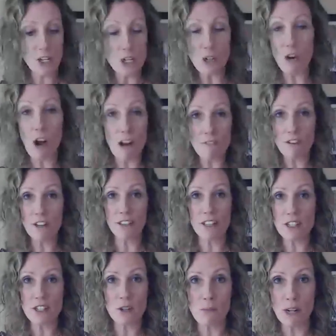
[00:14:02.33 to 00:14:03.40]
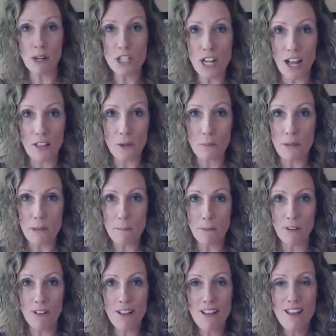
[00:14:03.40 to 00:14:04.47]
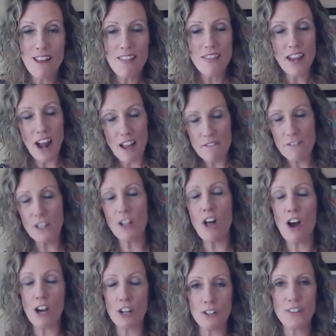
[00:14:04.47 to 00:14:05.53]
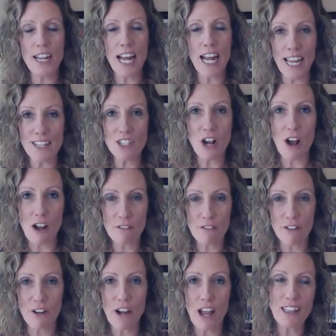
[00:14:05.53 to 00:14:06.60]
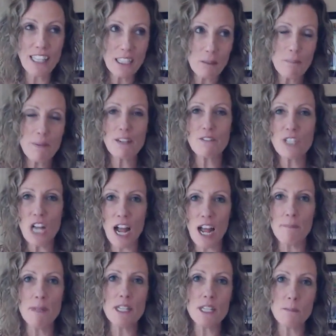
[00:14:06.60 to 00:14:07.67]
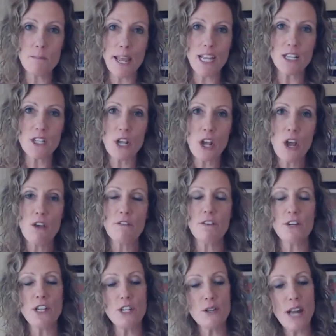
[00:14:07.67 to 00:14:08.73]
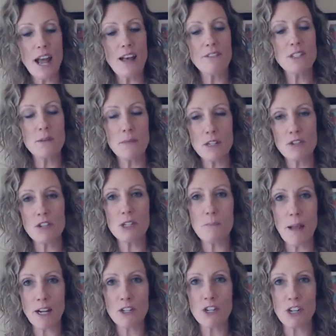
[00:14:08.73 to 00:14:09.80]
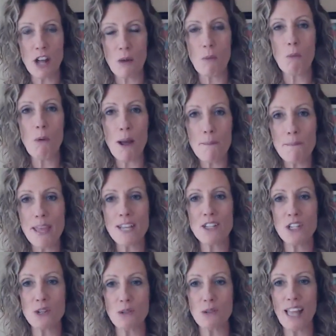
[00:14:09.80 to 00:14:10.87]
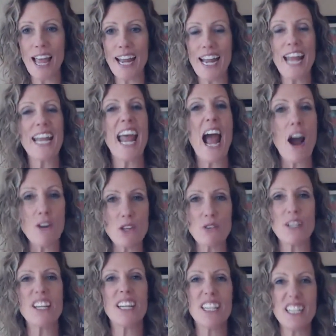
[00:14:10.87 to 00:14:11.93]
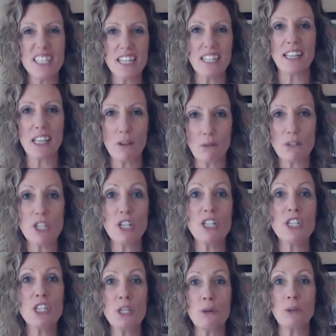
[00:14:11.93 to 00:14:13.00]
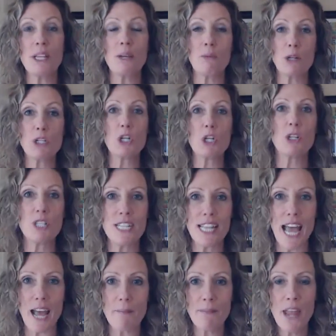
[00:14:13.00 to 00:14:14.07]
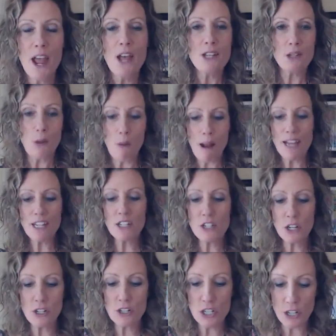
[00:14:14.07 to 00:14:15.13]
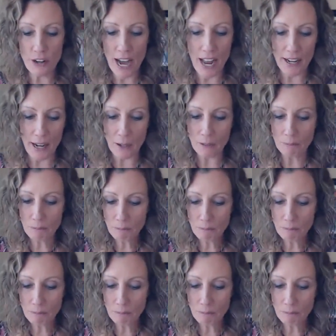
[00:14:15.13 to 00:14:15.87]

you're offering this so much to other people, that I feel honored that I get to offer a little bit of time and space for you to have some introspection on what makes you light and how you can continually return to that. So I want you to turn to your handout.